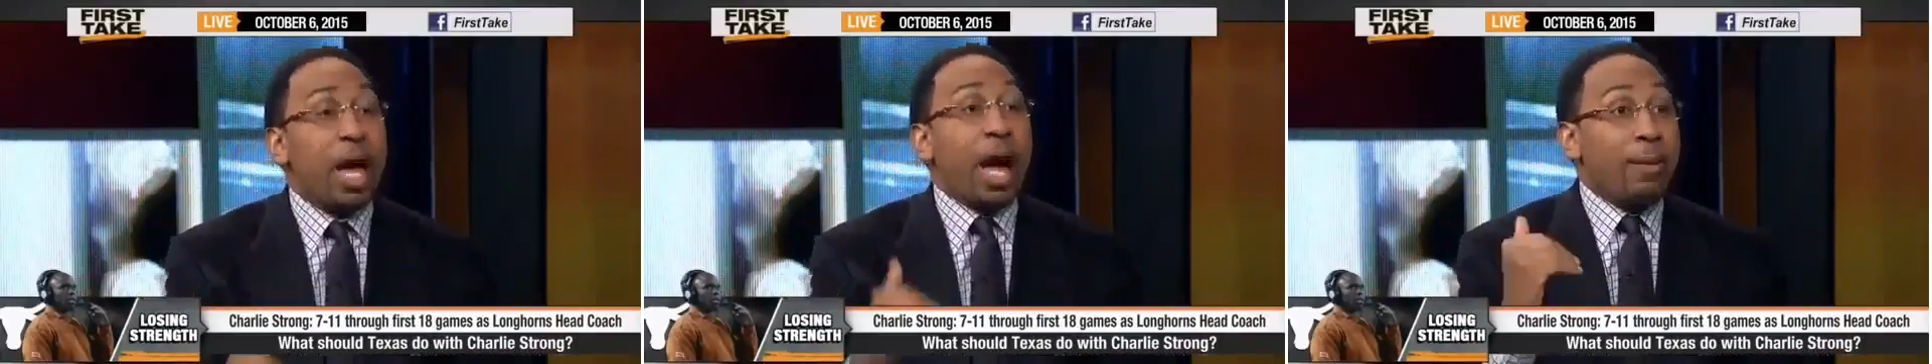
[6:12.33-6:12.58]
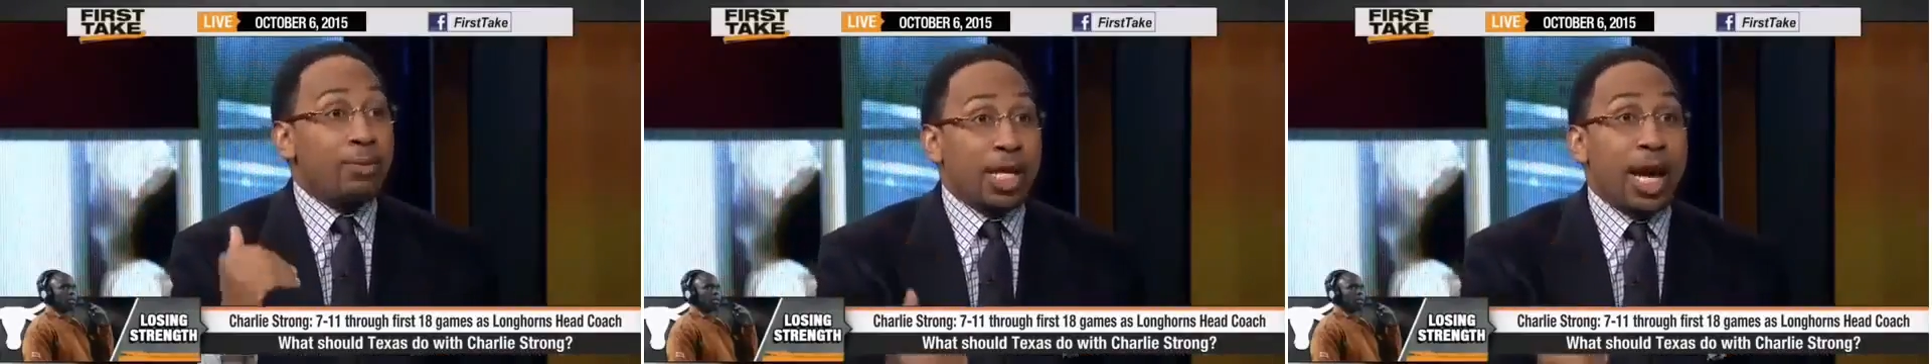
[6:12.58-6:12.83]

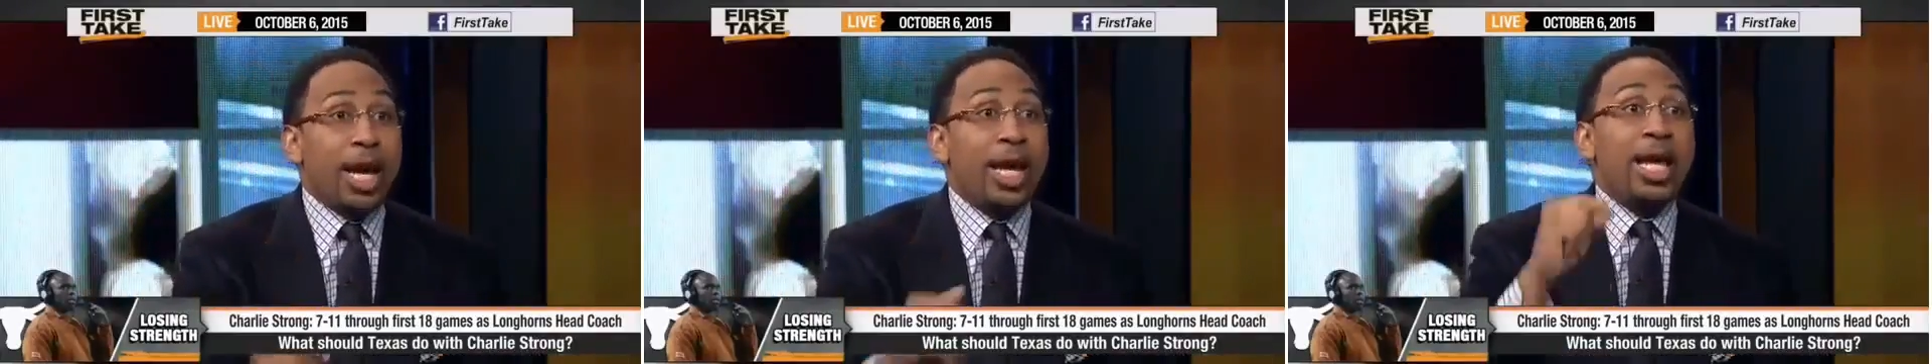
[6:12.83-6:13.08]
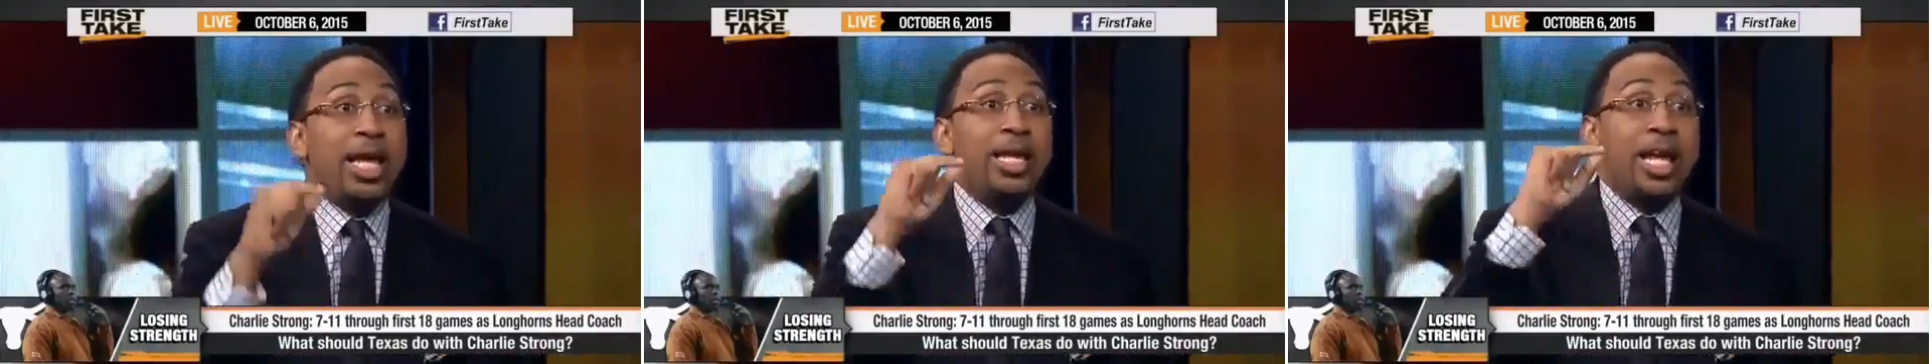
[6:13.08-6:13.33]
I'm
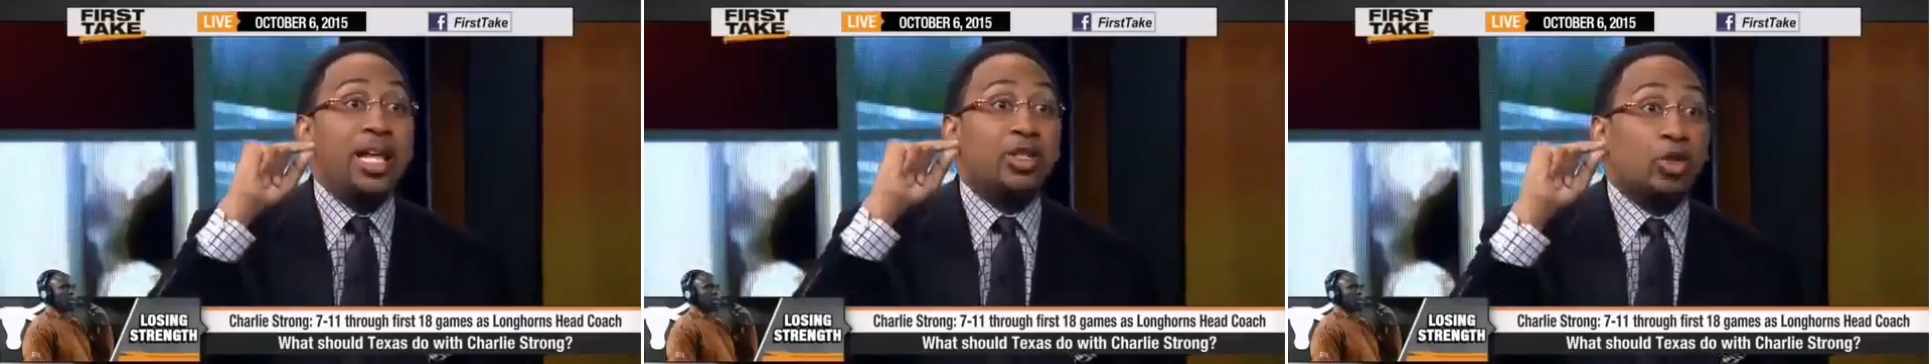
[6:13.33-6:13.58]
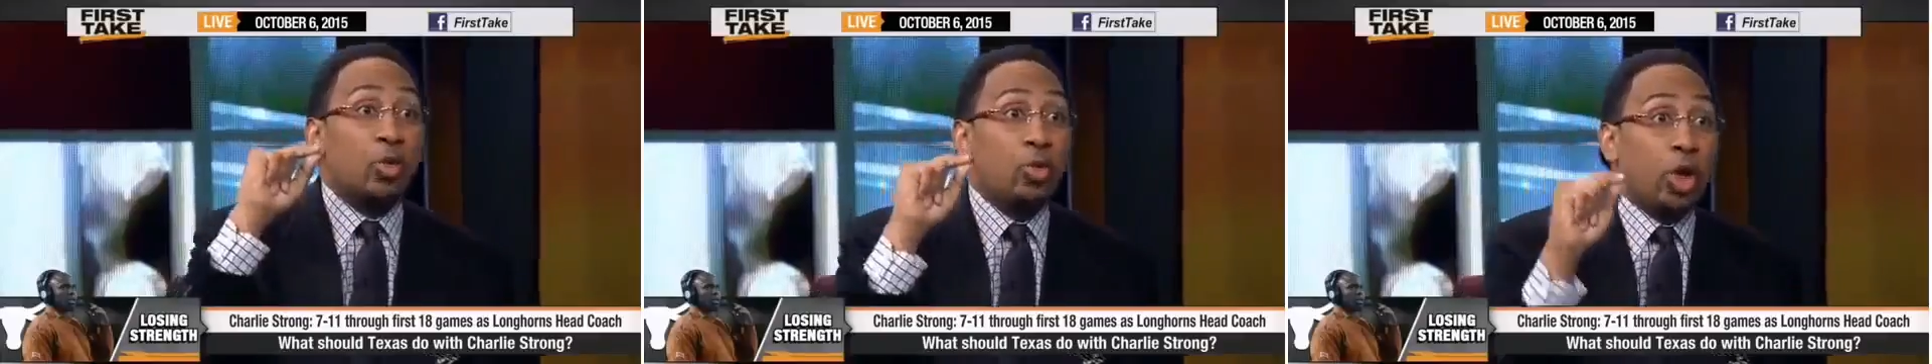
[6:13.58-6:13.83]
saying he
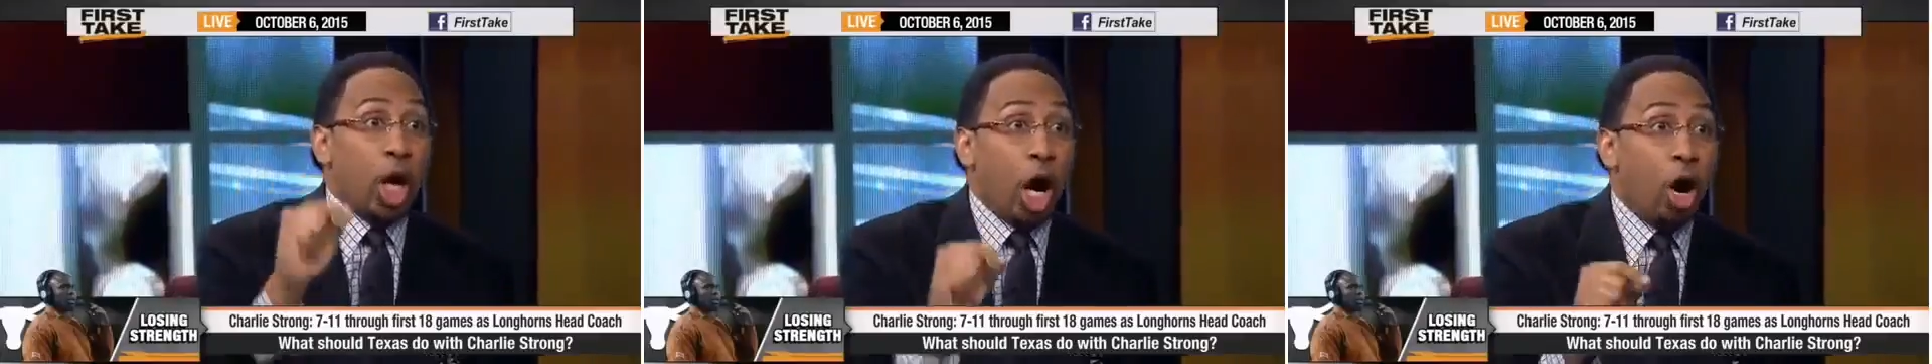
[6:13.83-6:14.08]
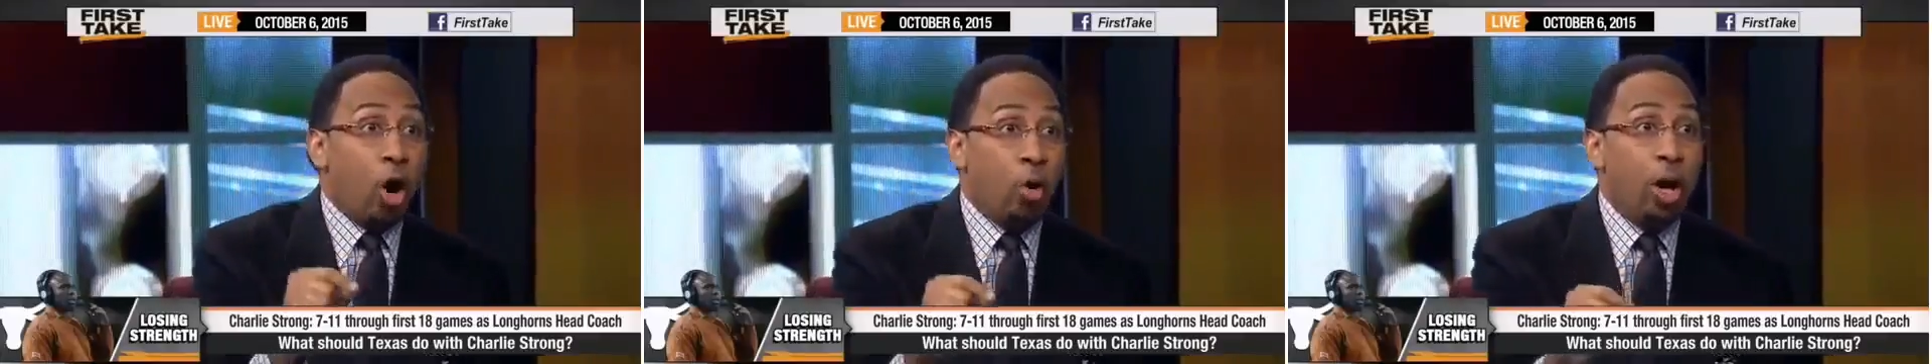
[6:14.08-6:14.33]
needs to
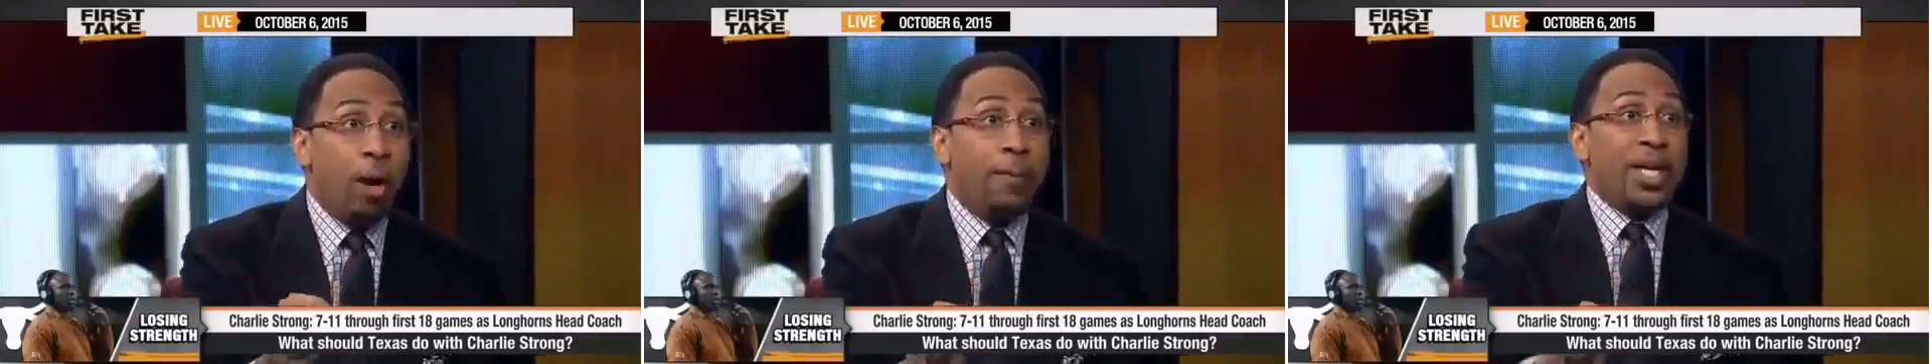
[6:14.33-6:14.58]
go